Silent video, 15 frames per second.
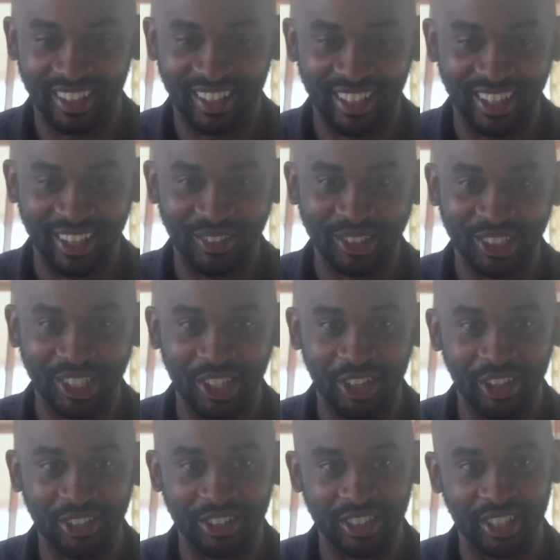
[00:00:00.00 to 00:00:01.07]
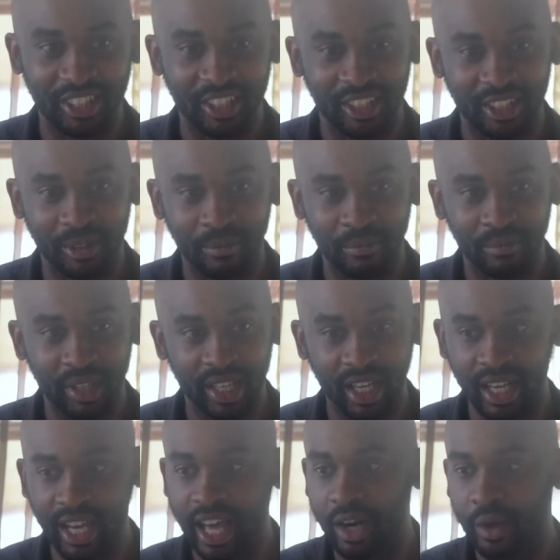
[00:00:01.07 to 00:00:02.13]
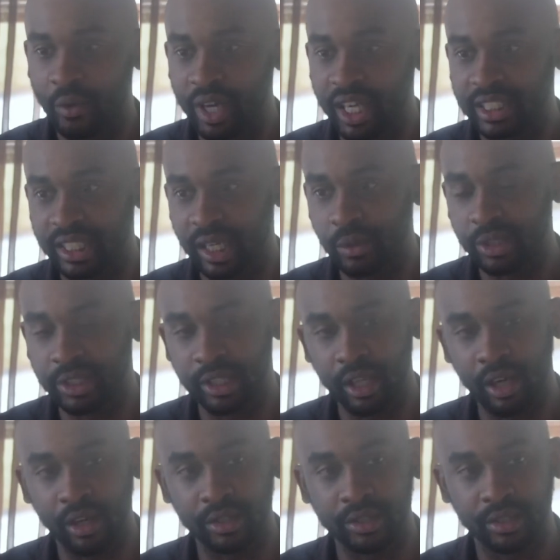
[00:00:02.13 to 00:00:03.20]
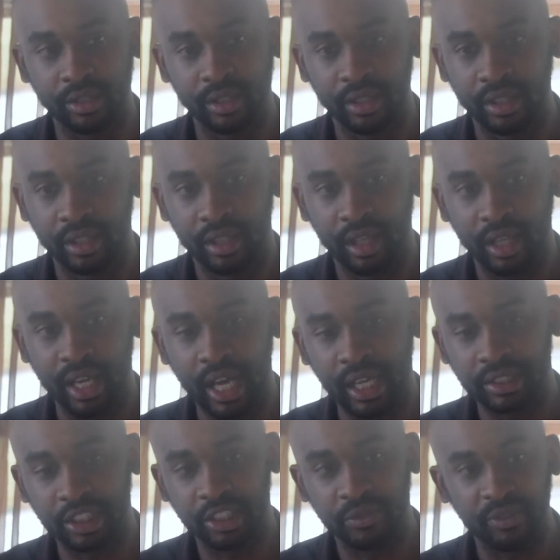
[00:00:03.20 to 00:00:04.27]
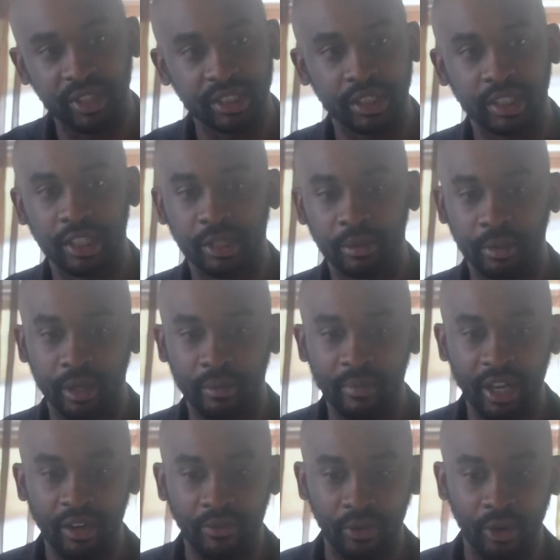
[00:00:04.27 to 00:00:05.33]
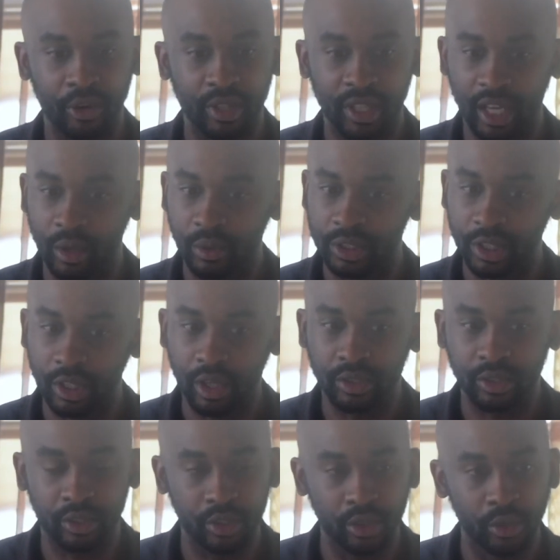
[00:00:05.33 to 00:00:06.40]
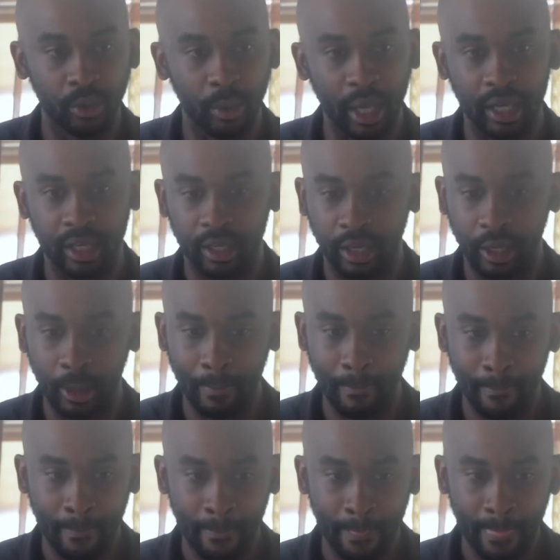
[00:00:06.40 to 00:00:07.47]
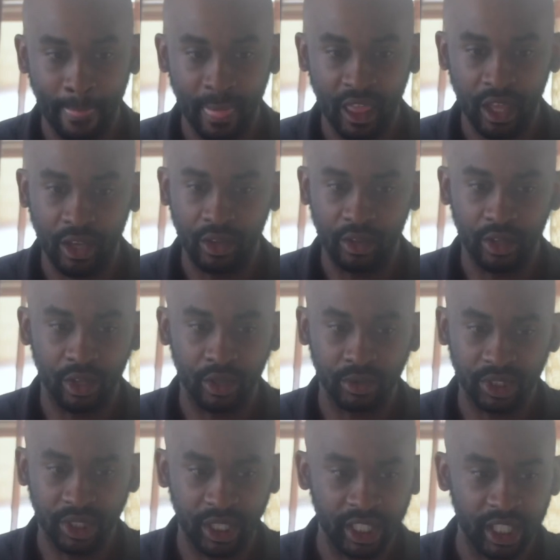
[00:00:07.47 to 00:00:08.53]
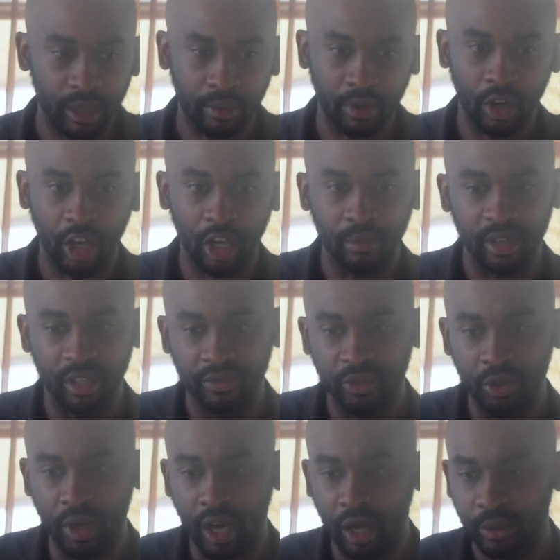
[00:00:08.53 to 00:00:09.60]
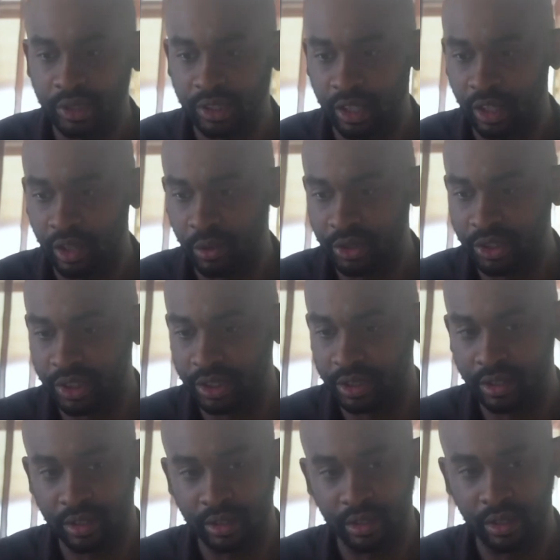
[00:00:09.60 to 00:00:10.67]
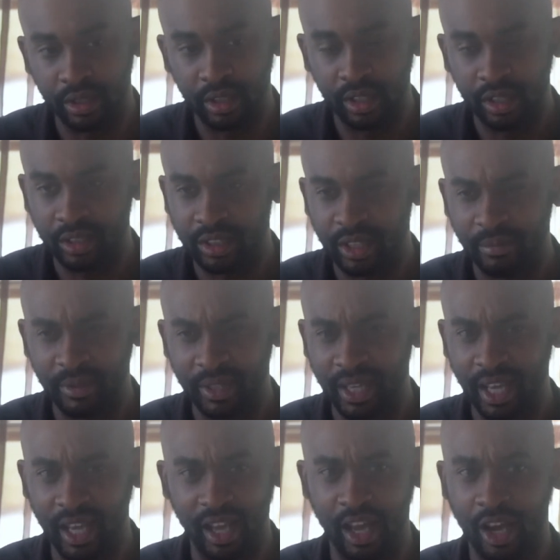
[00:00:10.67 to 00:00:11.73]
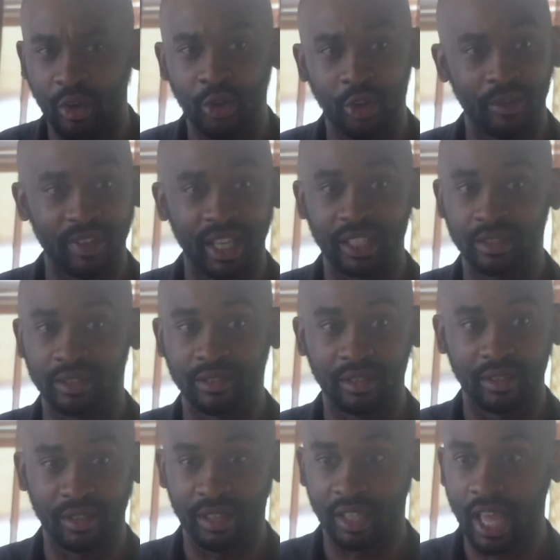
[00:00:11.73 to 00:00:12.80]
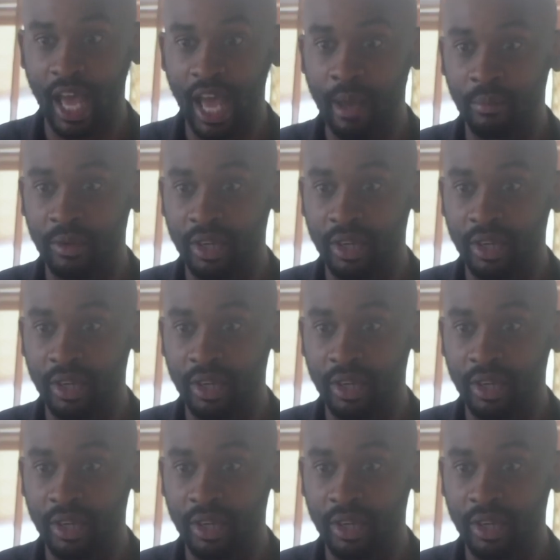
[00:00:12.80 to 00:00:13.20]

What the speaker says: Yeah, I was lost. And in a lot of ways, I was lost, not just physically, but metaphorically, I was lost too. And, you know, she ended up calling me a few hours ago, which is something that I don't know if that happened.